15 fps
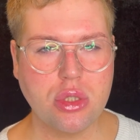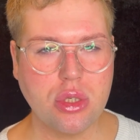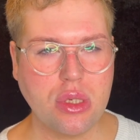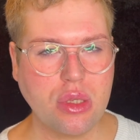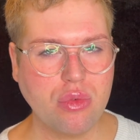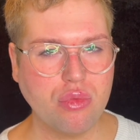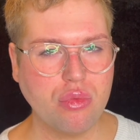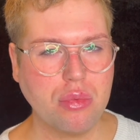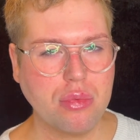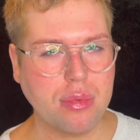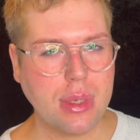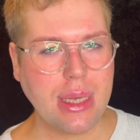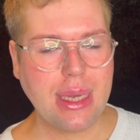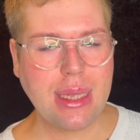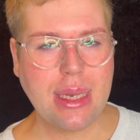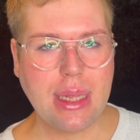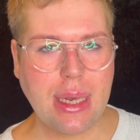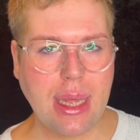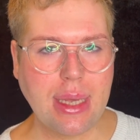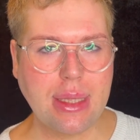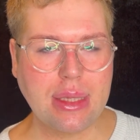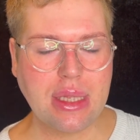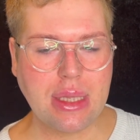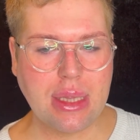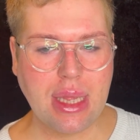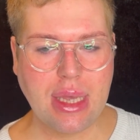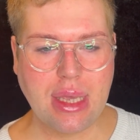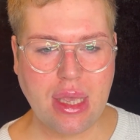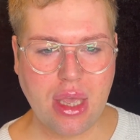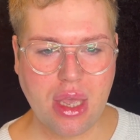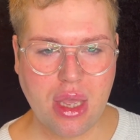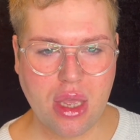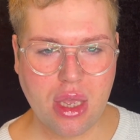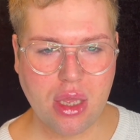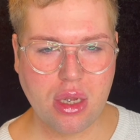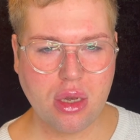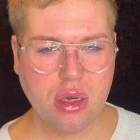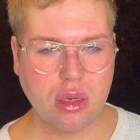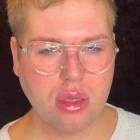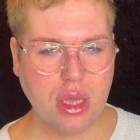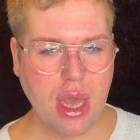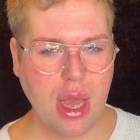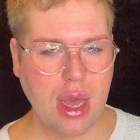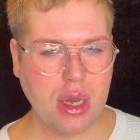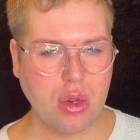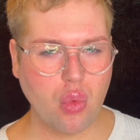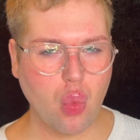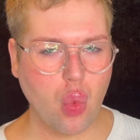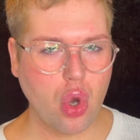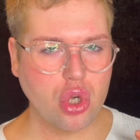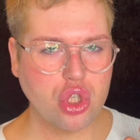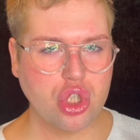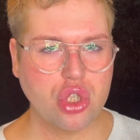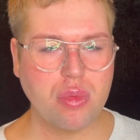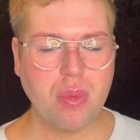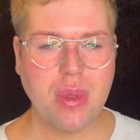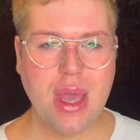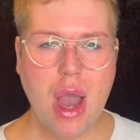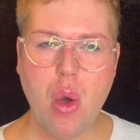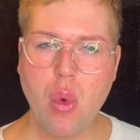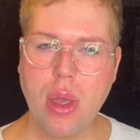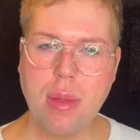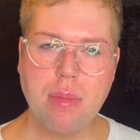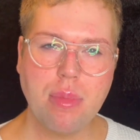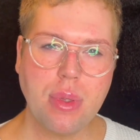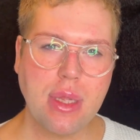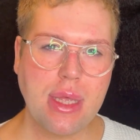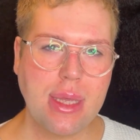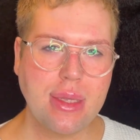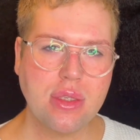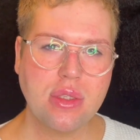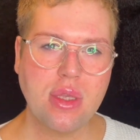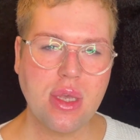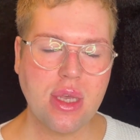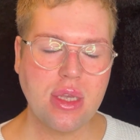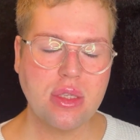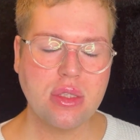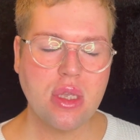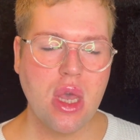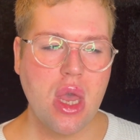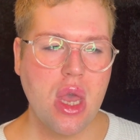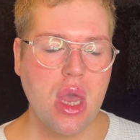didn't really like the lighting, kind of washed me out in places.